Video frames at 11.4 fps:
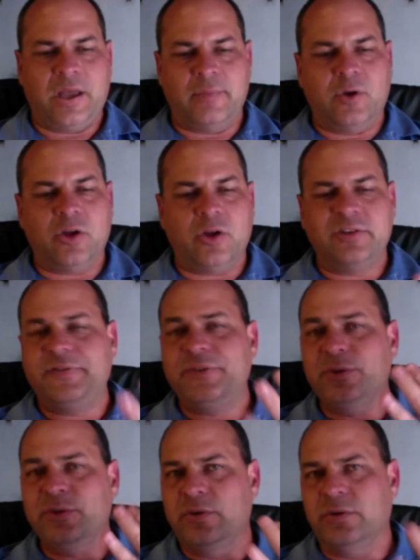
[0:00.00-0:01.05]
Hot
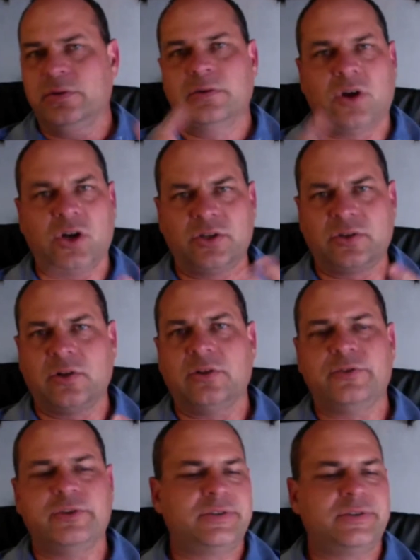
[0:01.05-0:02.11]
food, hot cold
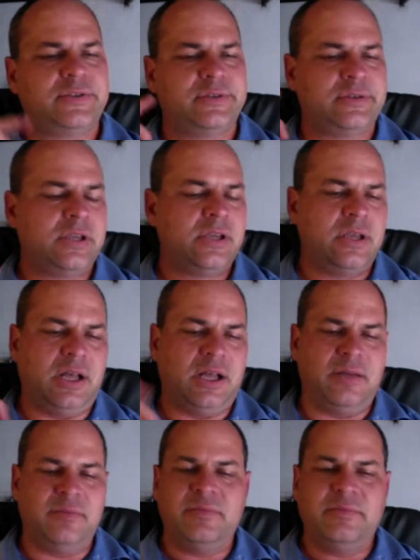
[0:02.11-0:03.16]
drinks,
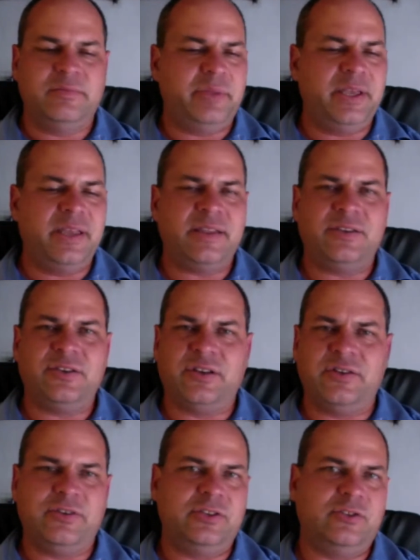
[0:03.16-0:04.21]
beer that you're going to
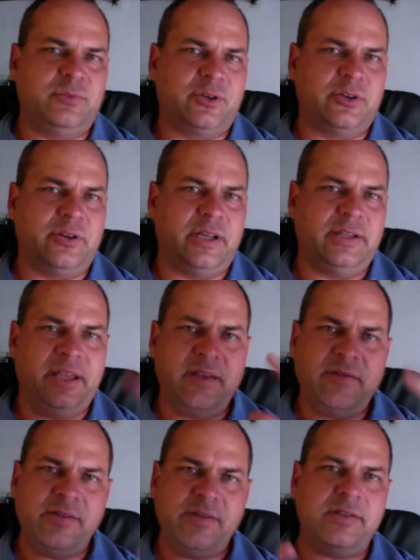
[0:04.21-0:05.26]
drink tomorrow night,
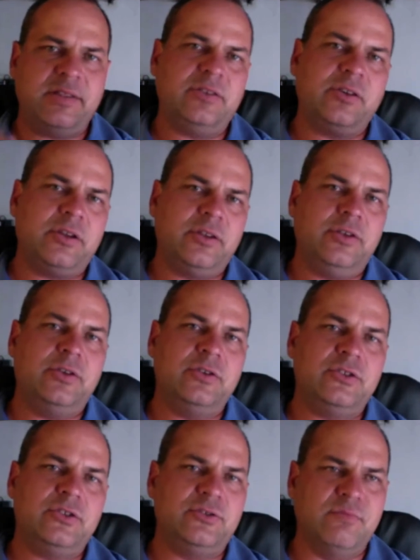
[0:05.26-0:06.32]
everything that you're going to use
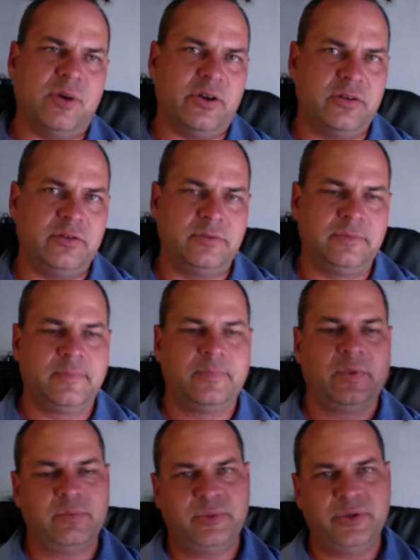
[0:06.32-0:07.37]
tomorrow,
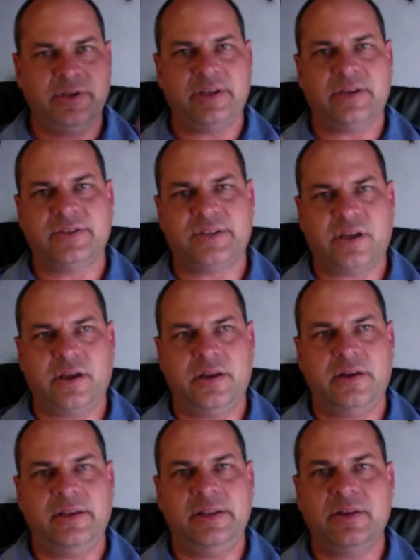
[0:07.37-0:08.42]
put it outside
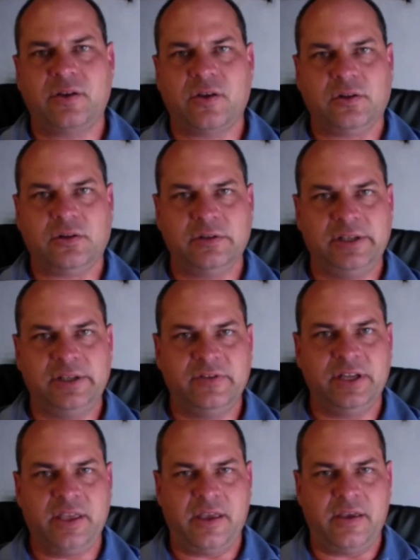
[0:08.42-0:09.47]
in the cold
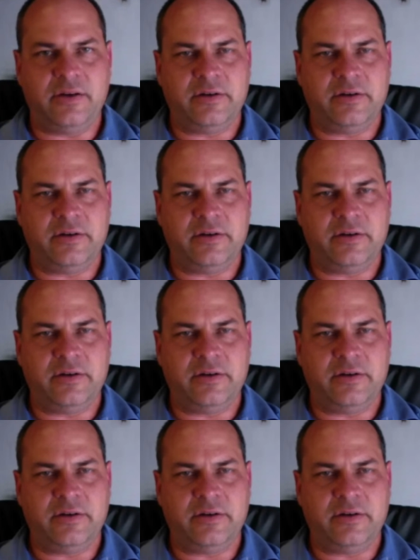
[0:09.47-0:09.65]
evening air